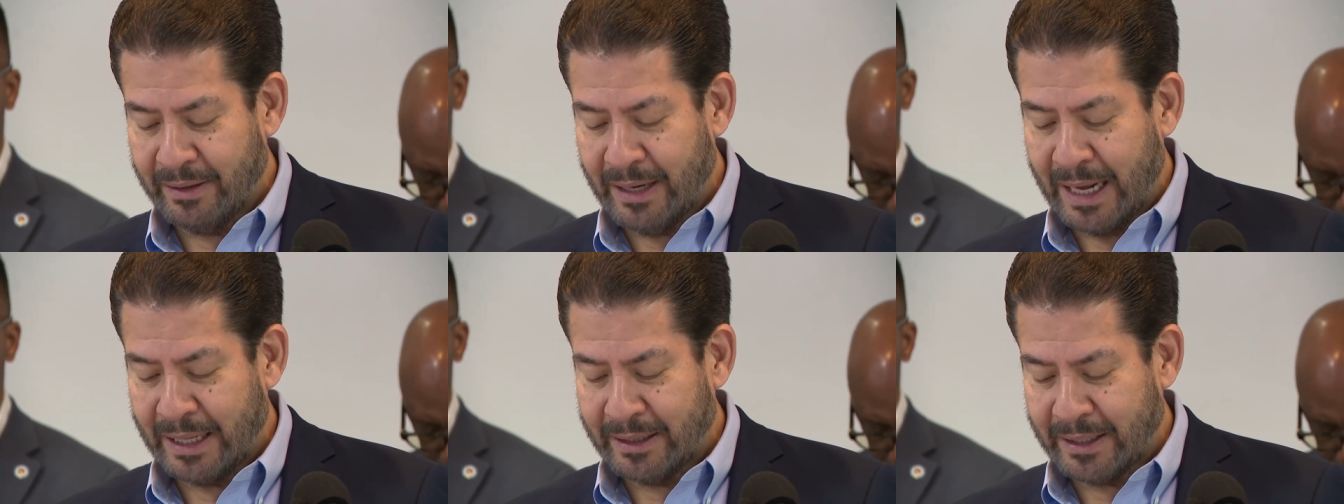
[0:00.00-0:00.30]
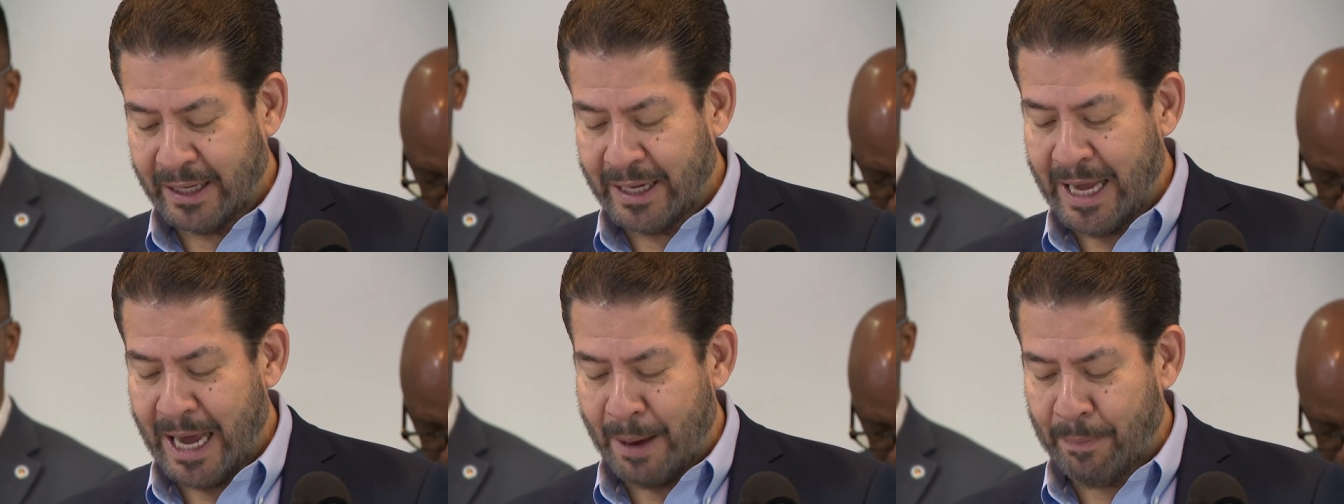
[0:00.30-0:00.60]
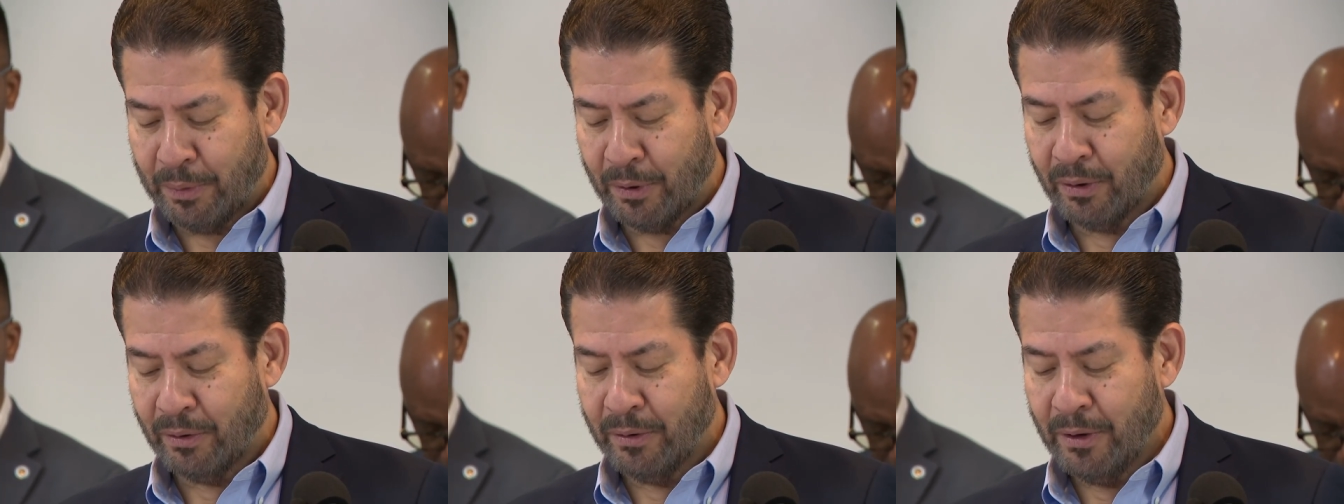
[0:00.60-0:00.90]
at the
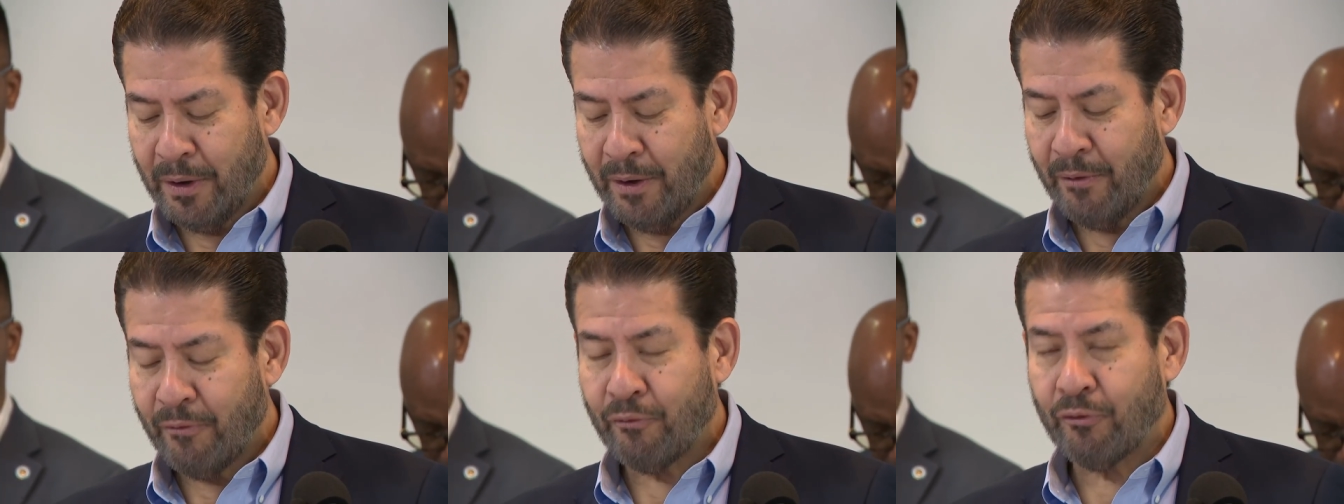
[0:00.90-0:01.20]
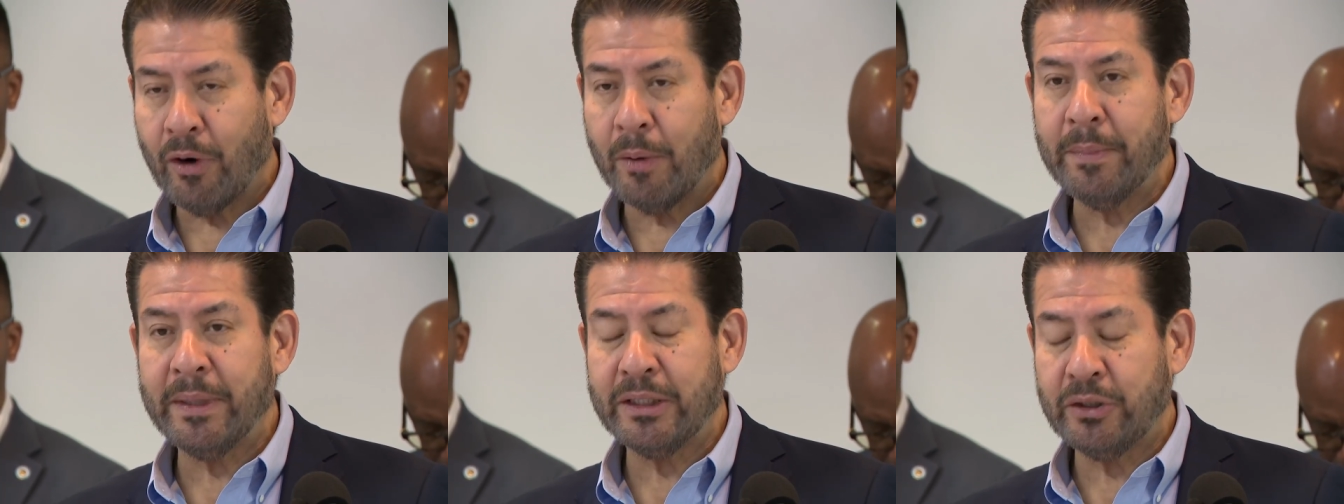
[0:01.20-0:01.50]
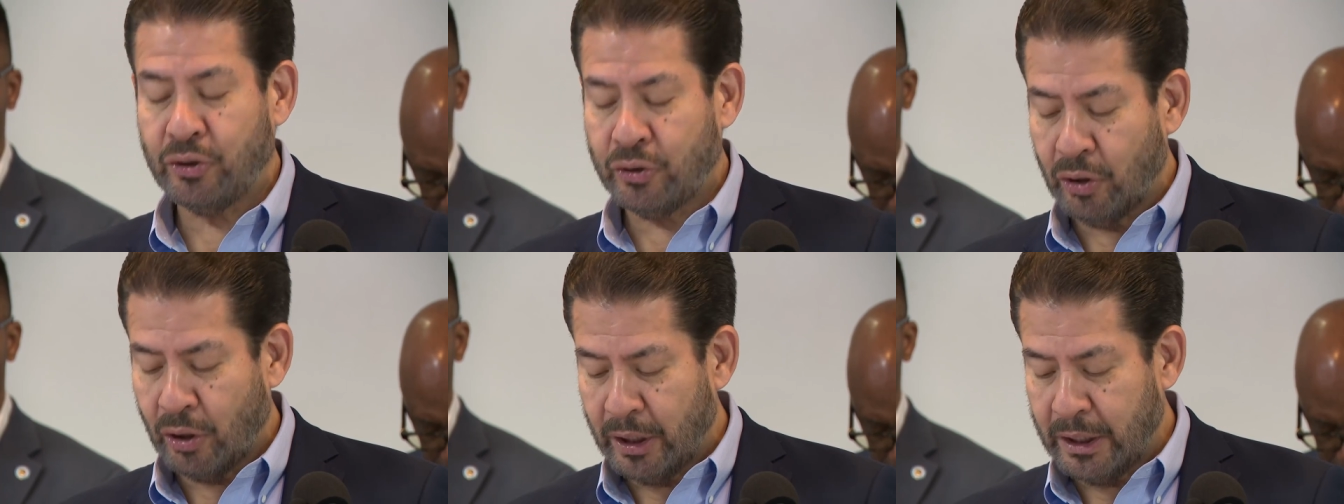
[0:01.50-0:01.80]
Capitol from
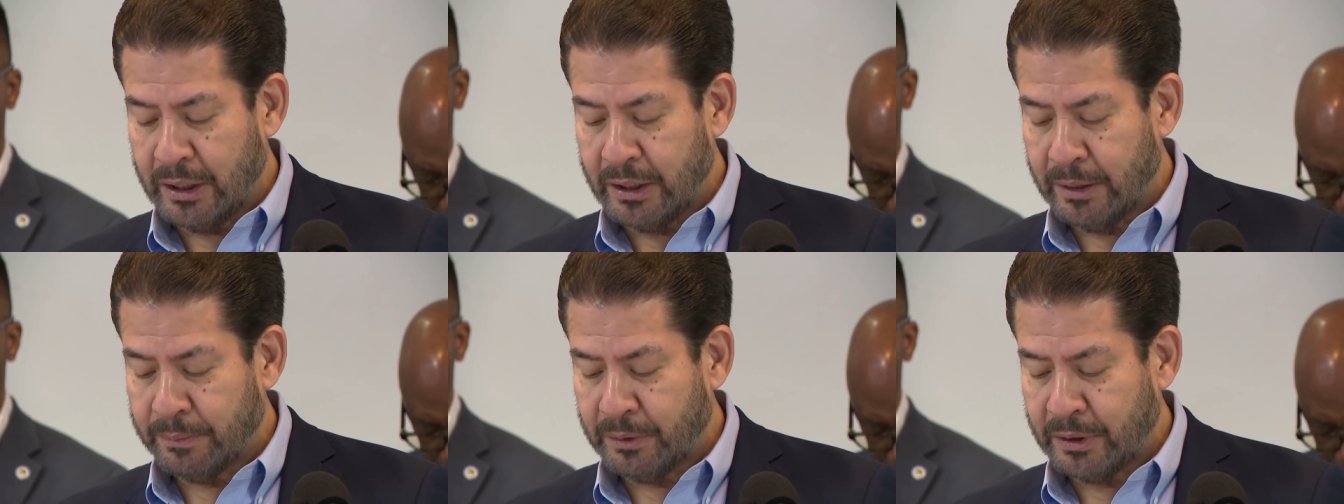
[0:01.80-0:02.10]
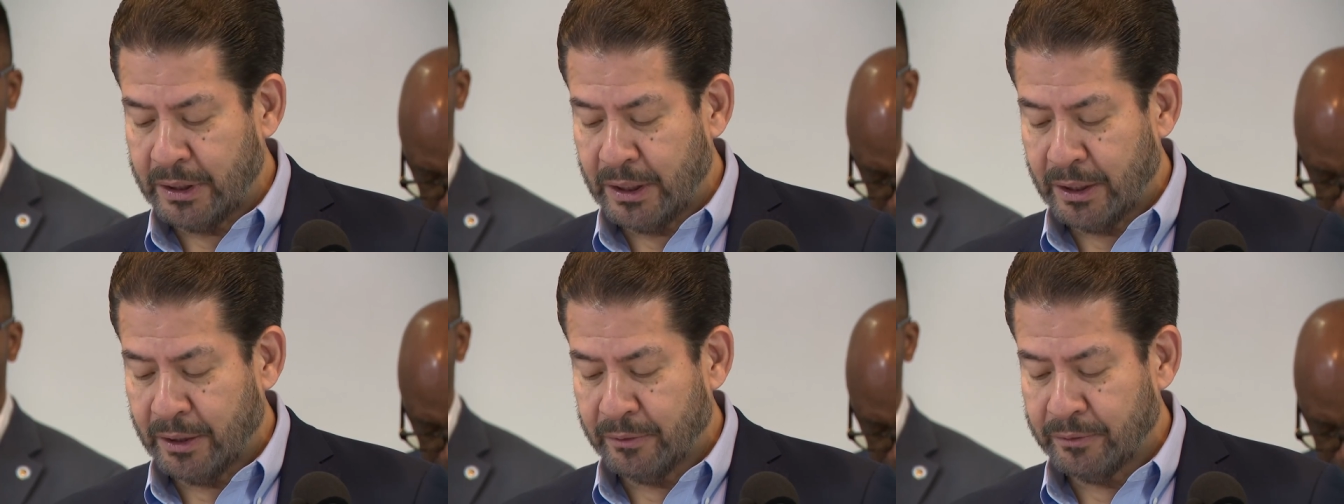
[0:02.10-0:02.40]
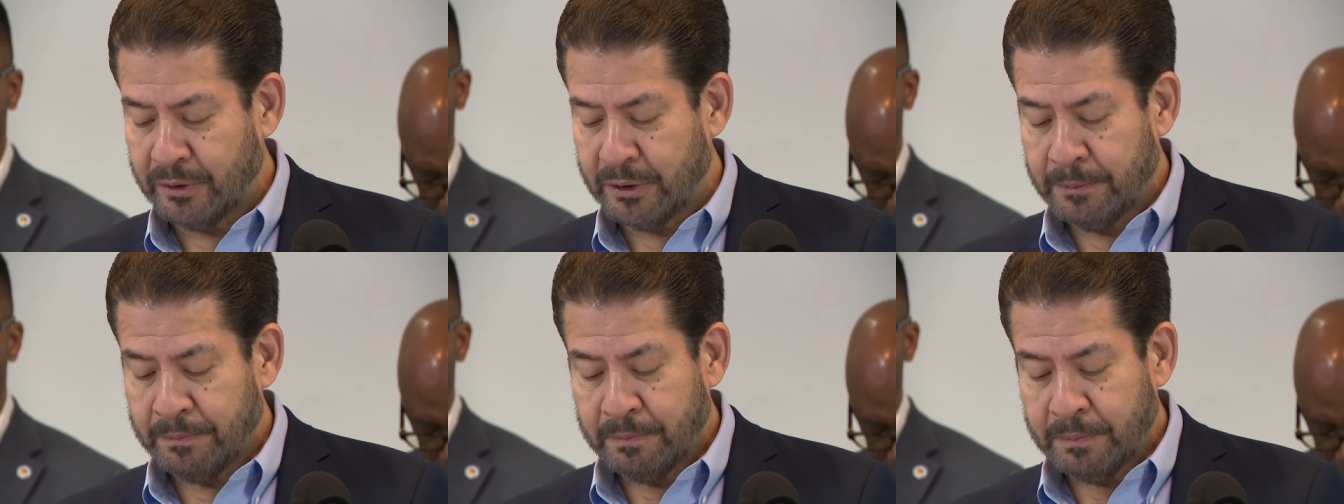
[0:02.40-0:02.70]
inserting
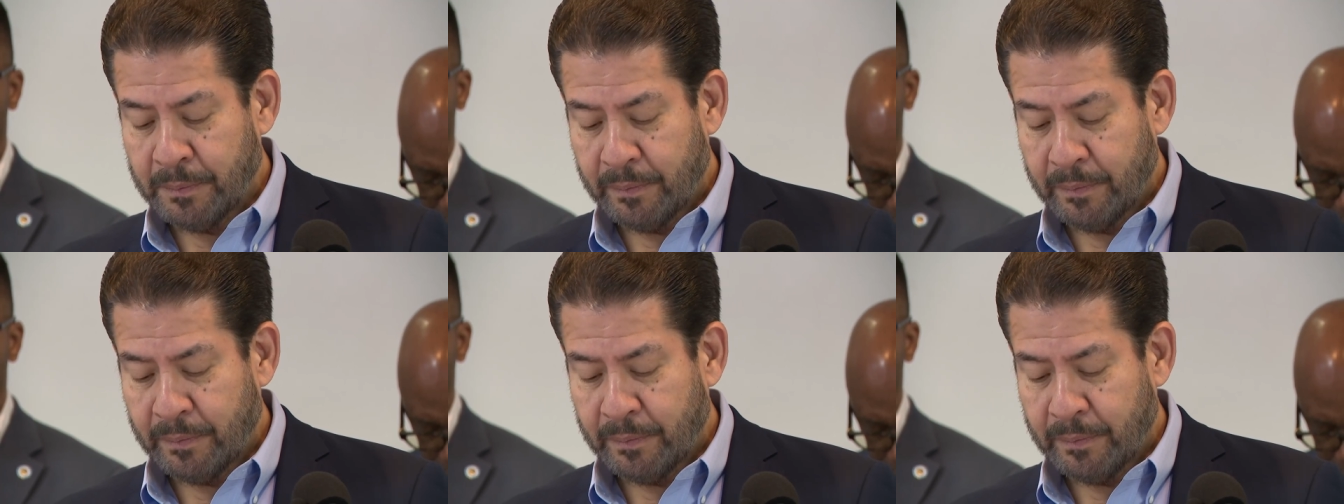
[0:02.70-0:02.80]
themselves